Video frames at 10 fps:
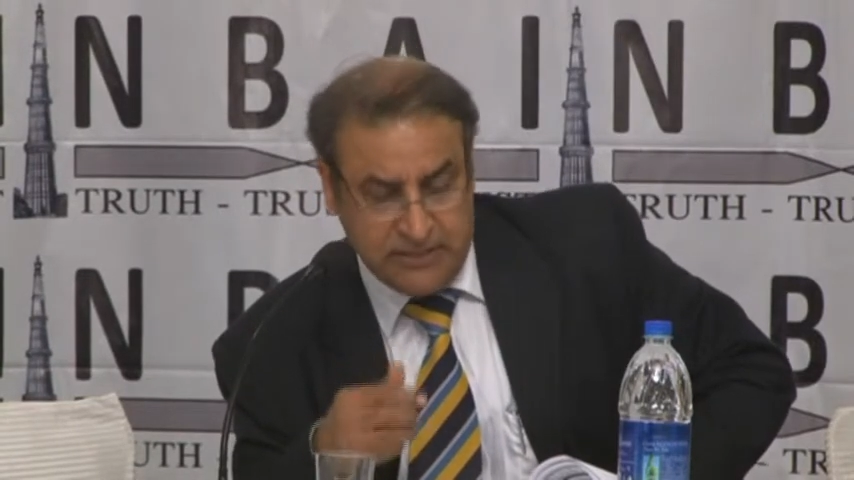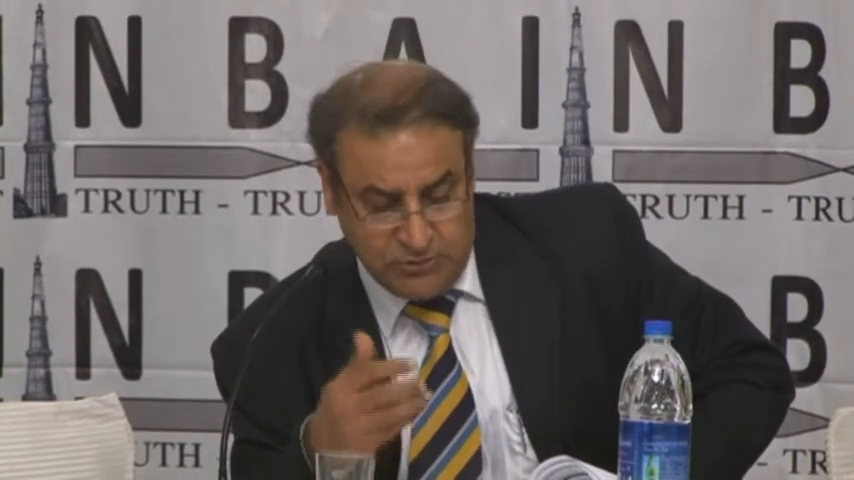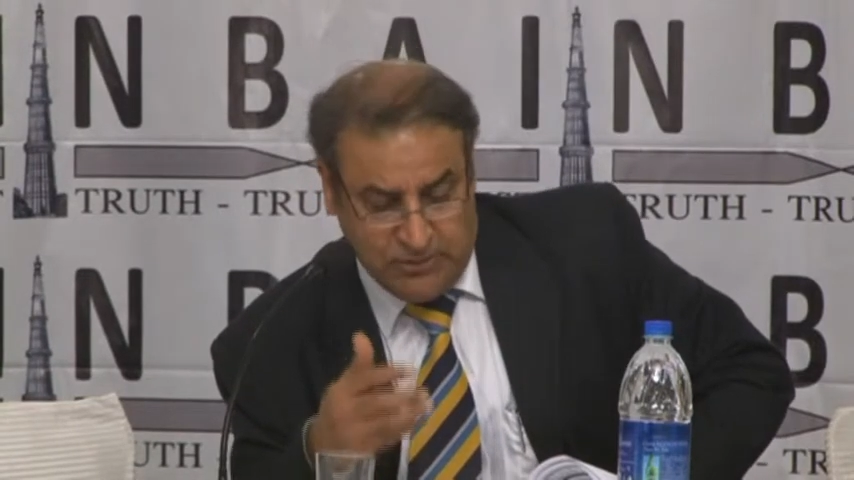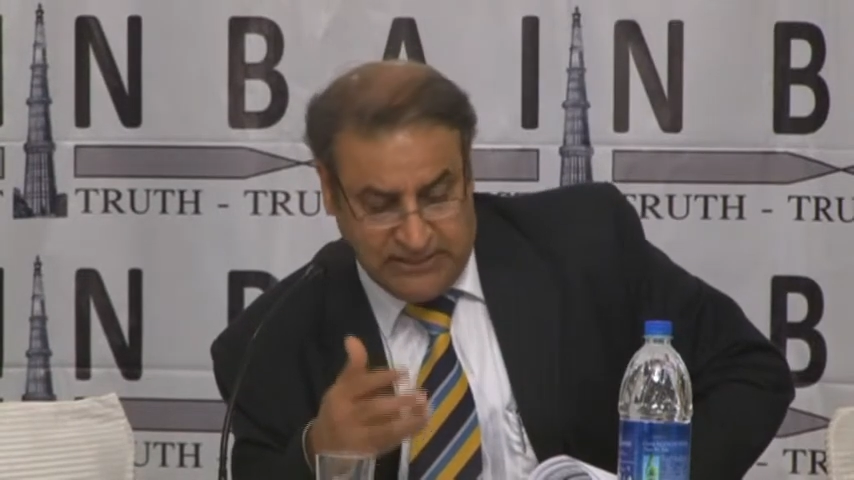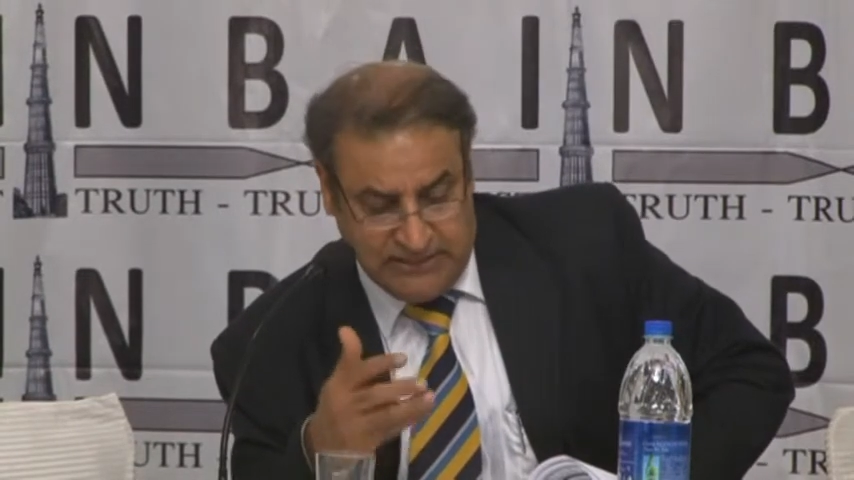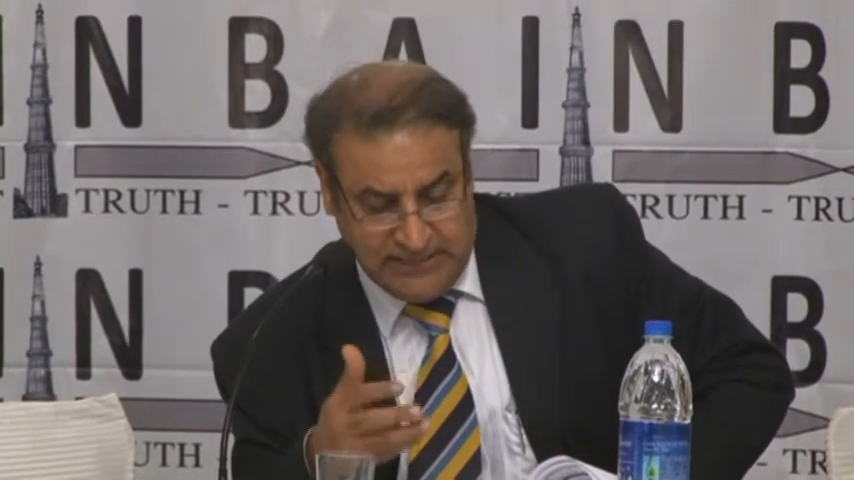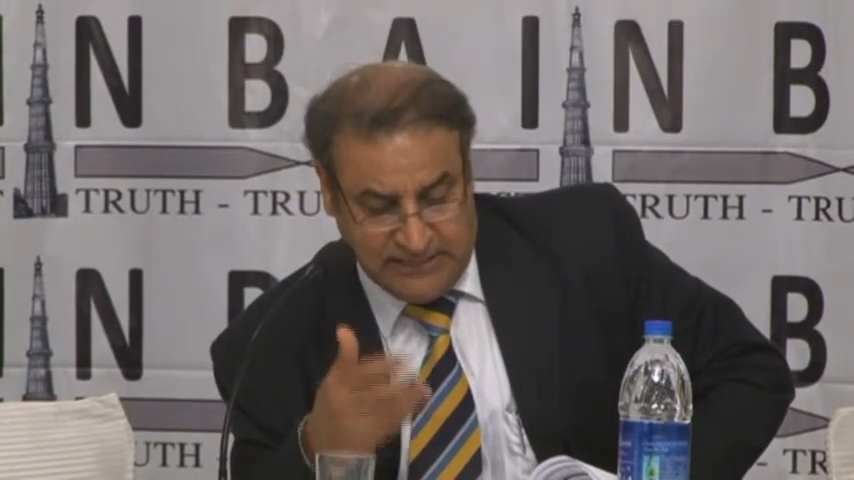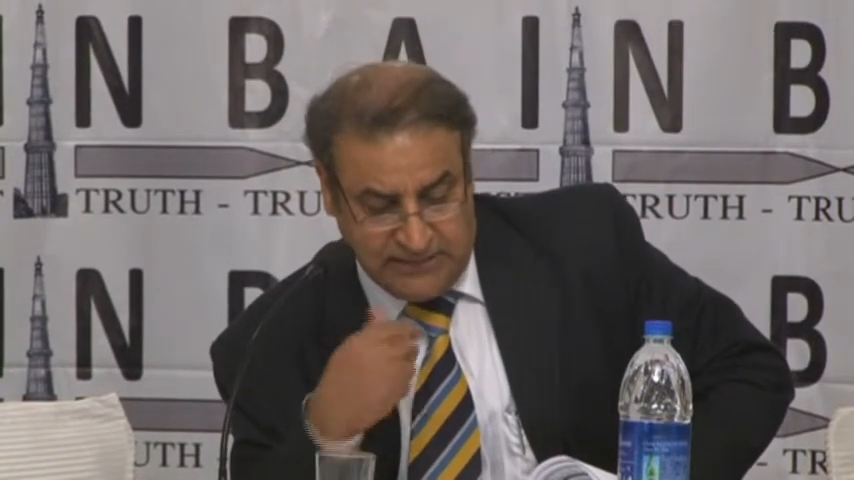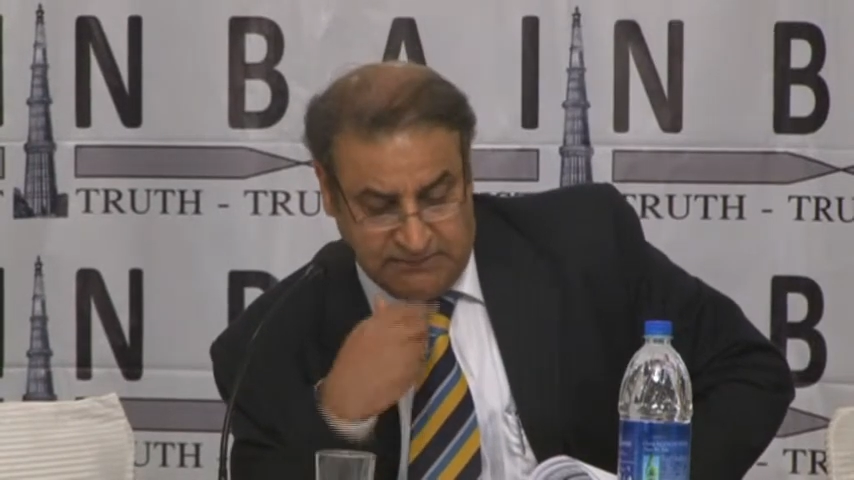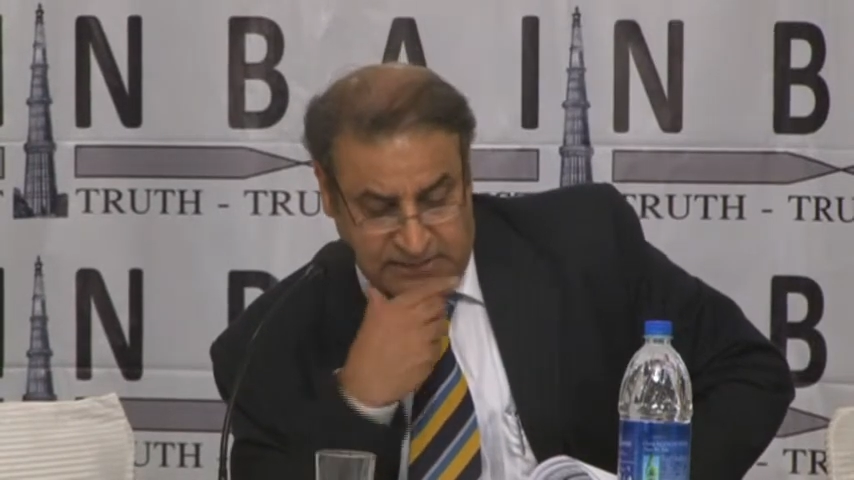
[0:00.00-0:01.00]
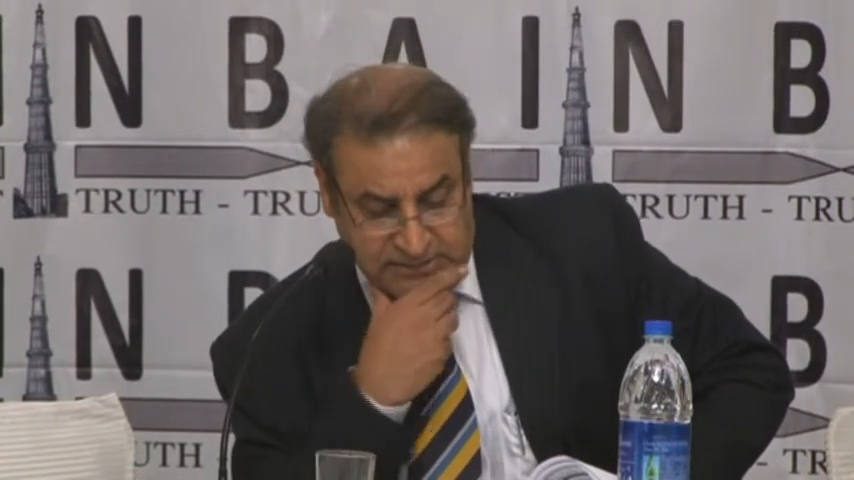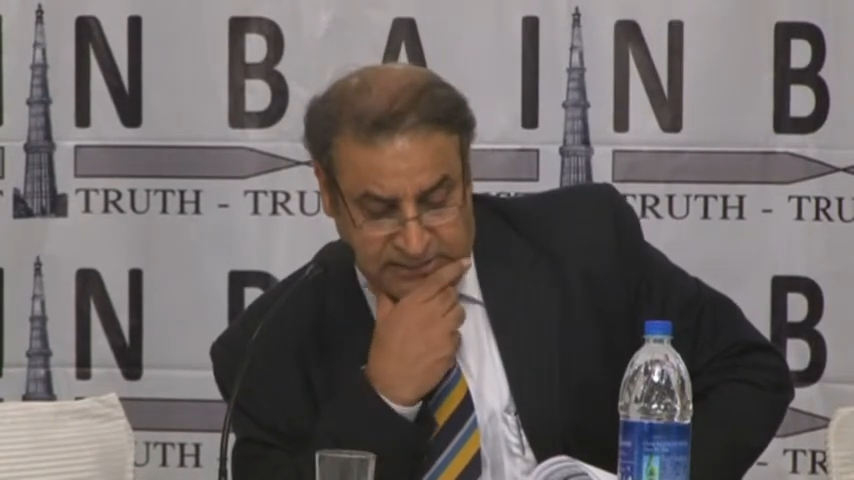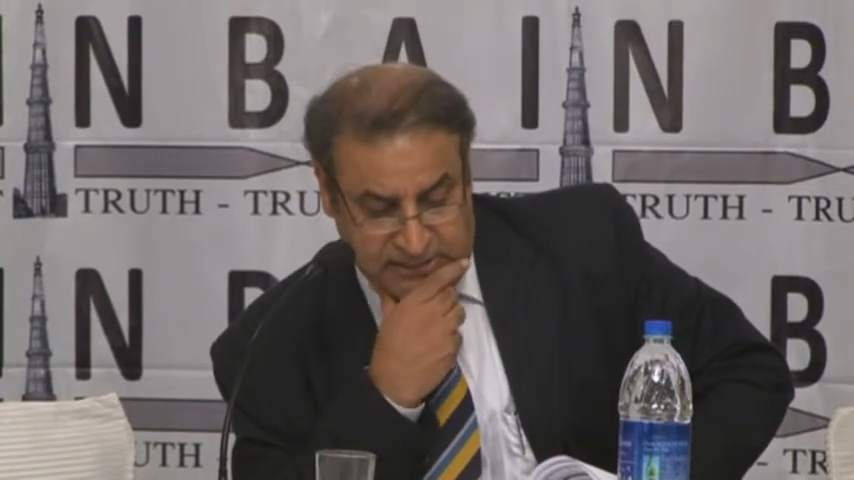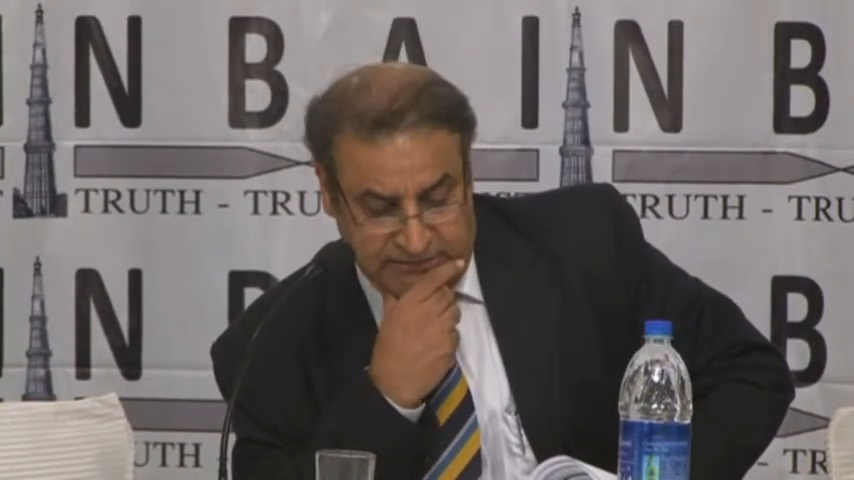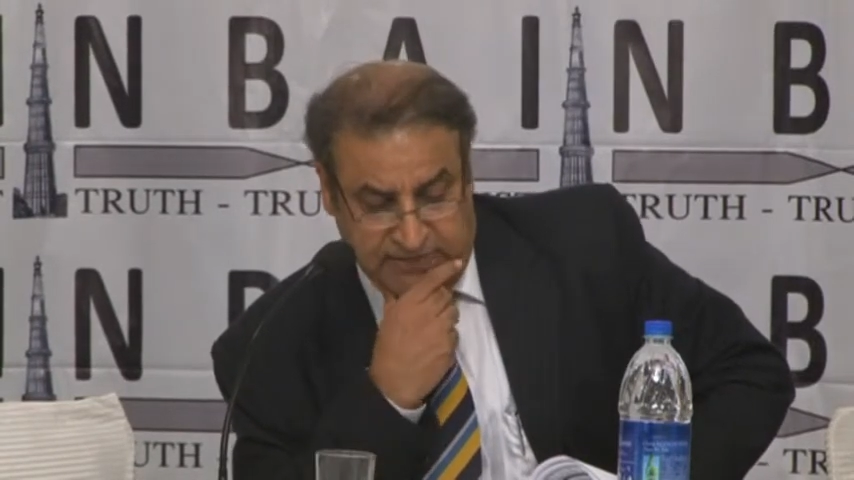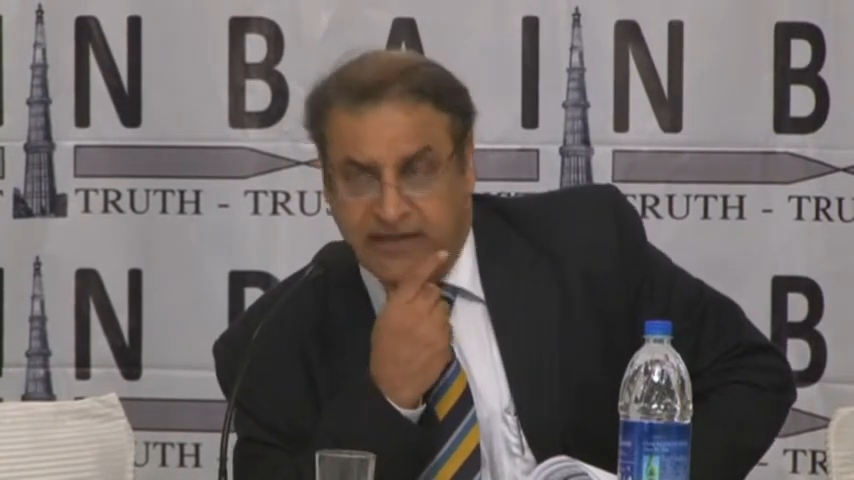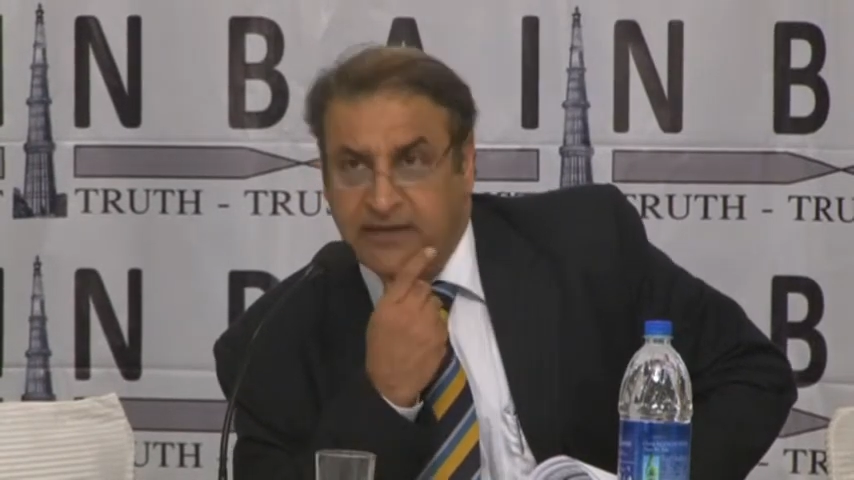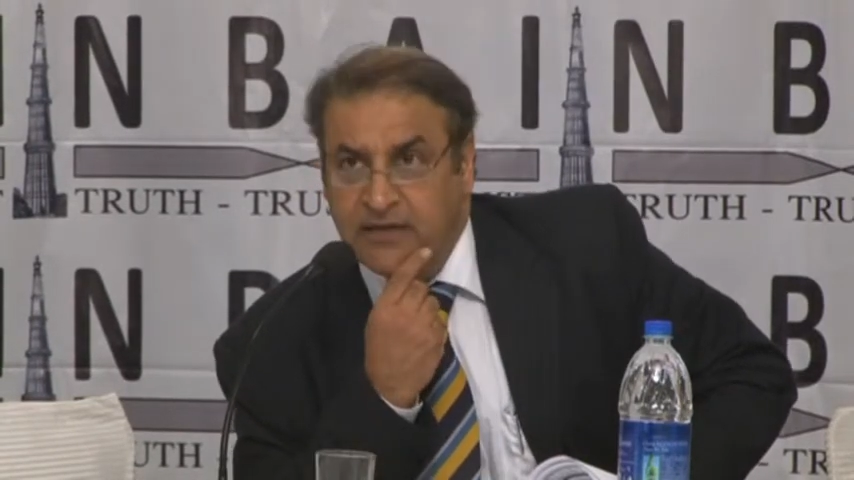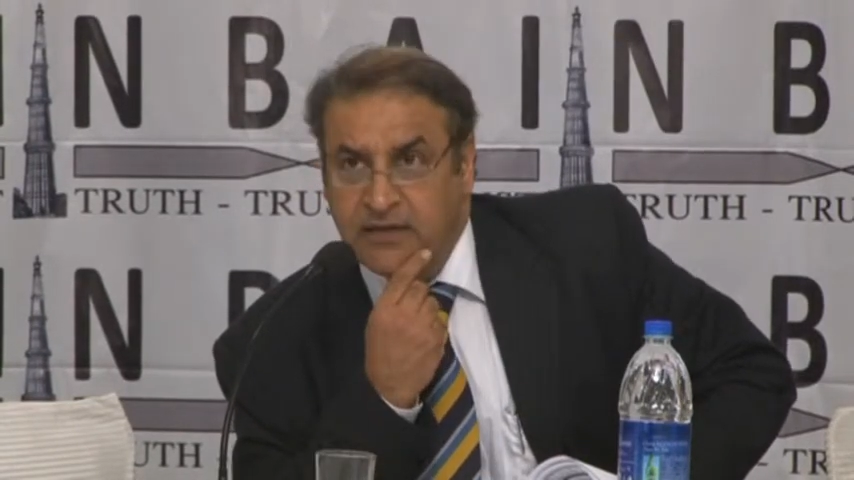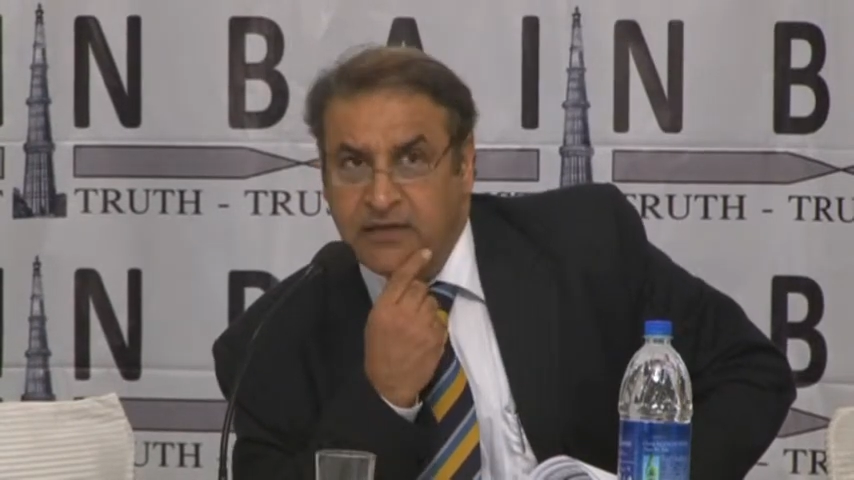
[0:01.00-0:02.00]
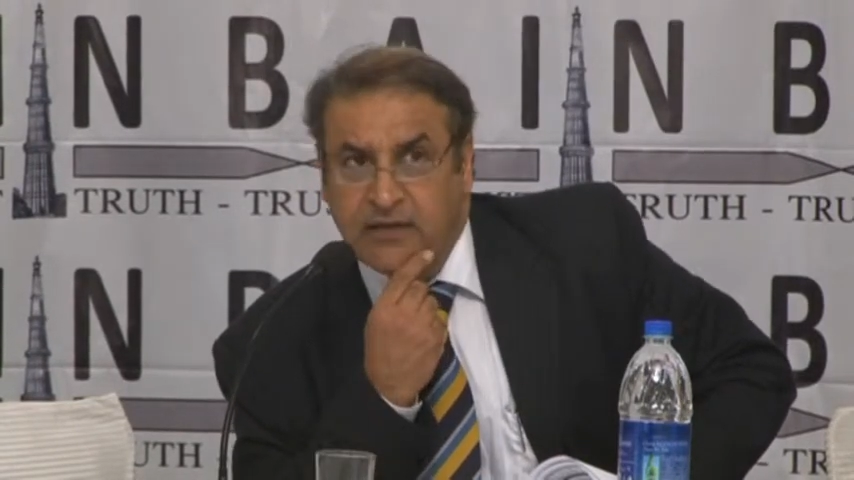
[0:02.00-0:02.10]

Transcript: So I think that's a very significant